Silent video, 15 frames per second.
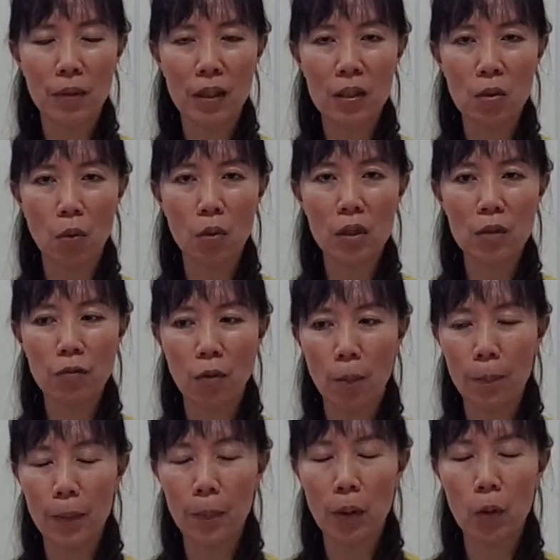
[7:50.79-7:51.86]
It's only for
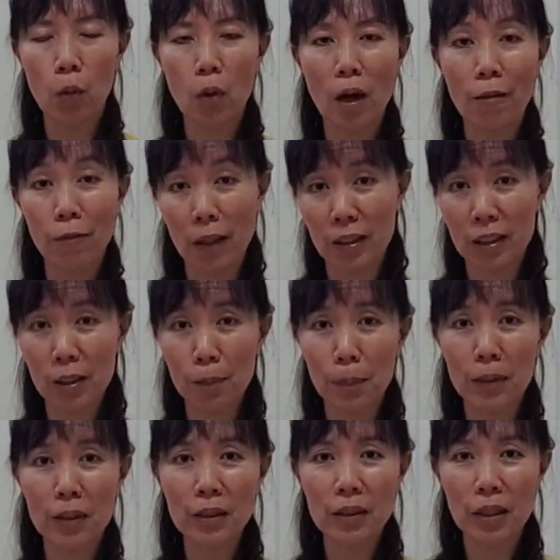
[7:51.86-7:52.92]
people who are
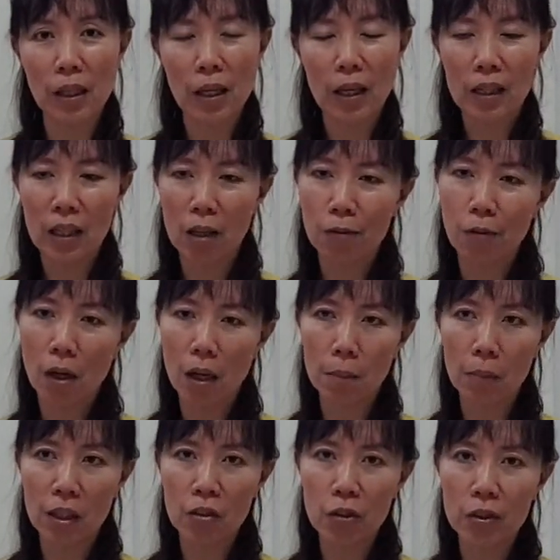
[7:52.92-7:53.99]
flexible, therefore
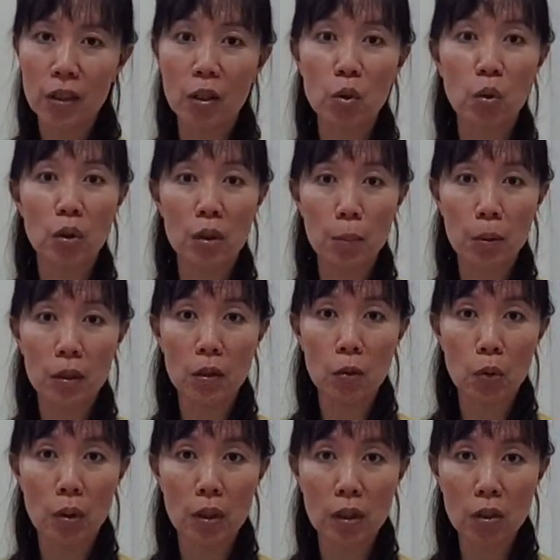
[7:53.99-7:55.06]
I'm actually not suitable
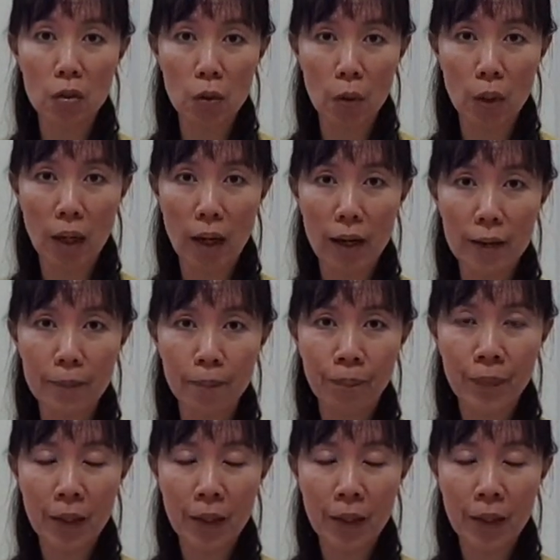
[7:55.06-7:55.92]
to learn yoga.